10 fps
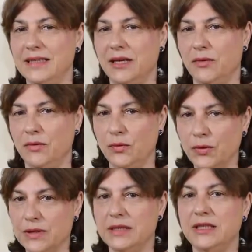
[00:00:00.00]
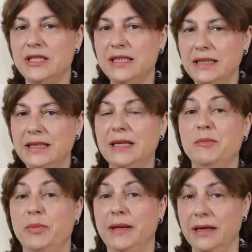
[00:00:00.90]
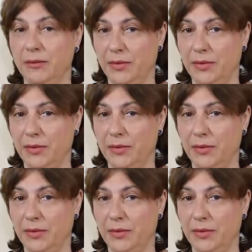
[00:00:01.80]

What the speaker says: are, of course, chicken and blackberries.